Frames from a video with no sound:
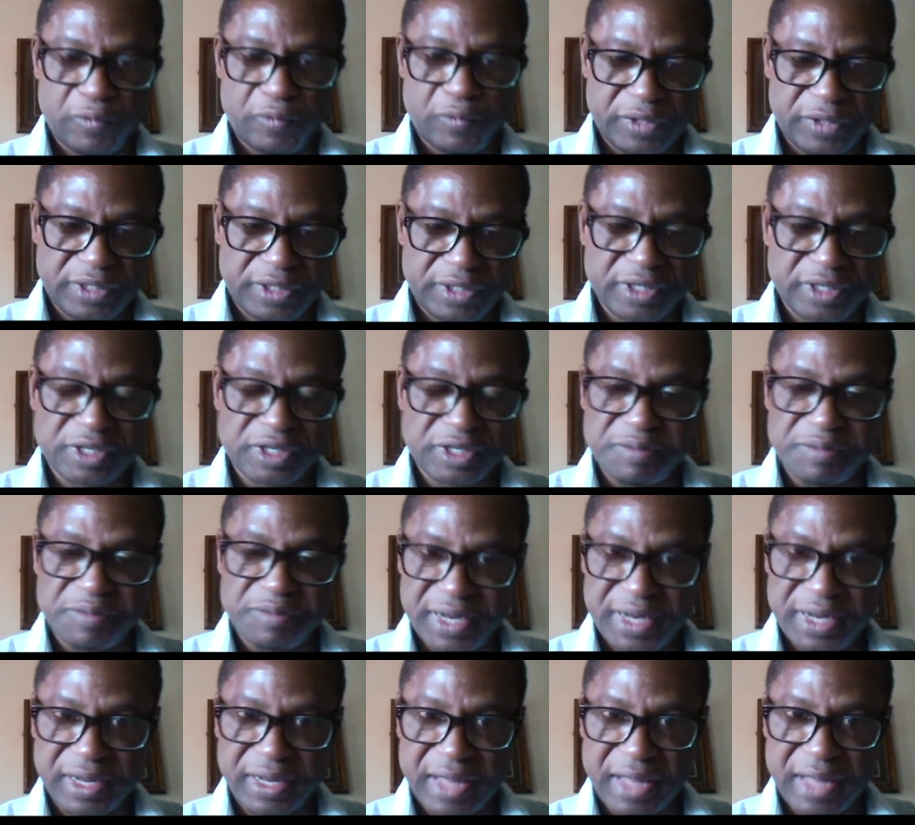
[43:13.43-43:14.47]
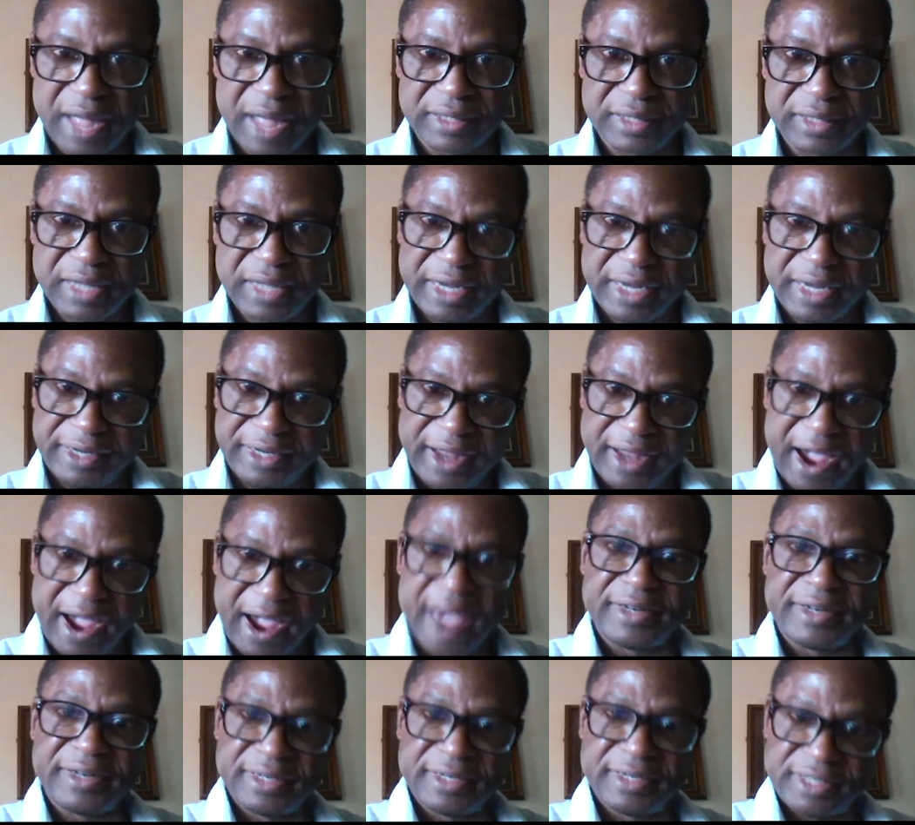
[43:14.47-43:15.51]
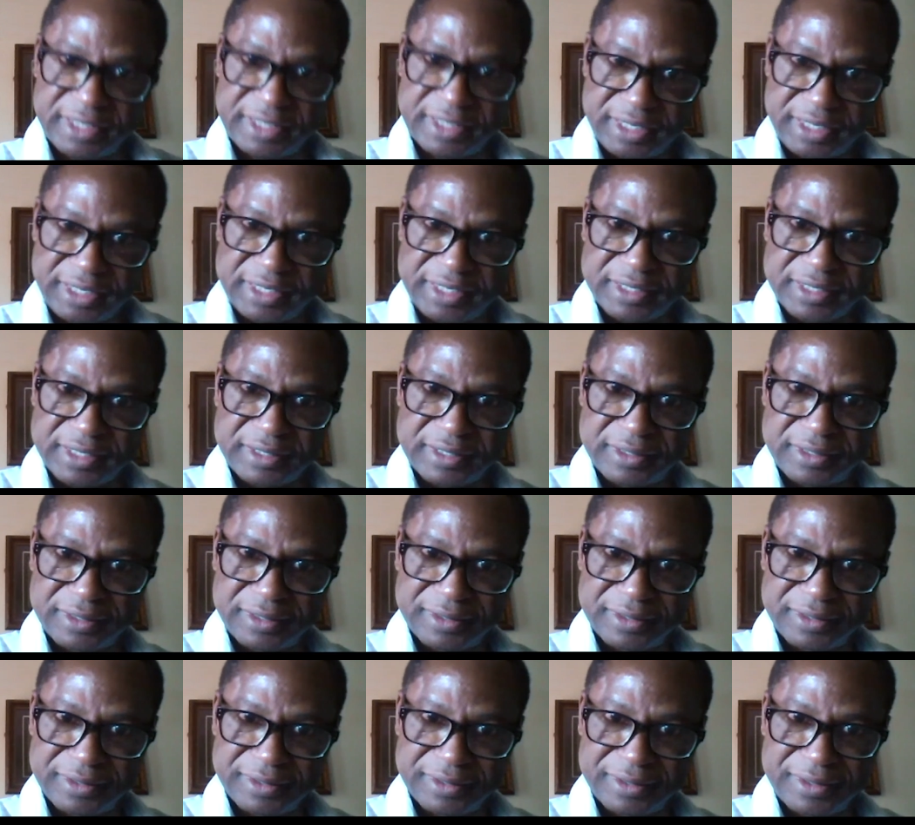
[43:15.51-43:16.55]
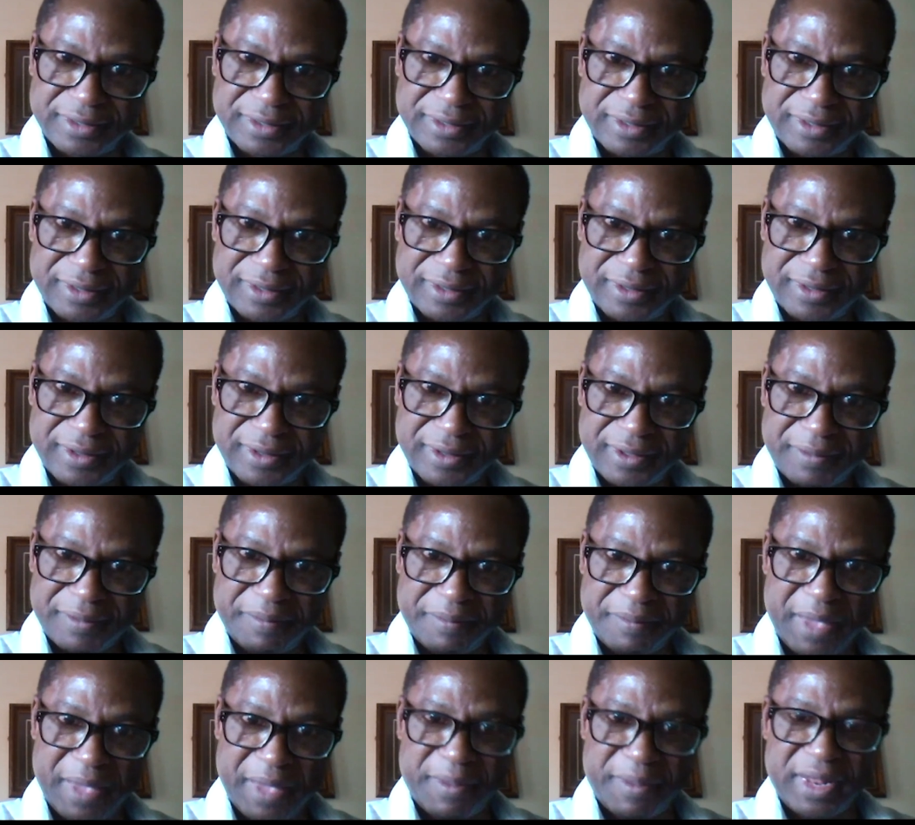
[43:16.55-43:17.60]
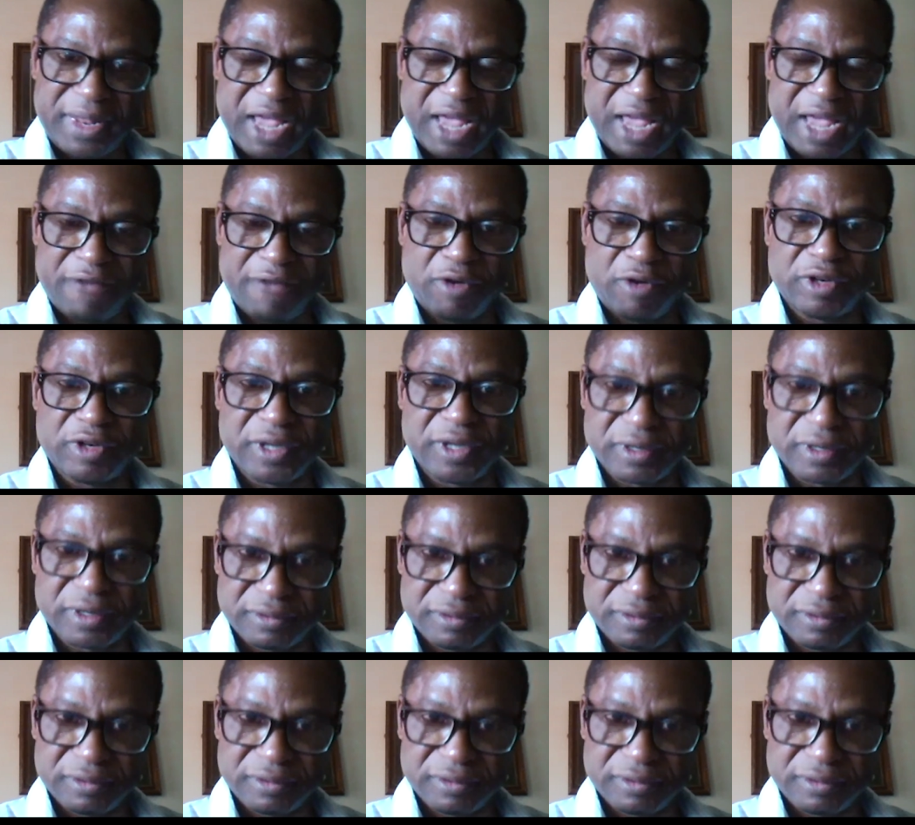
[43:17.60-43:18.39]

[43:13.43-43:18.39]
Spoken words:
This meaning that they hide the disease. Maybe they have other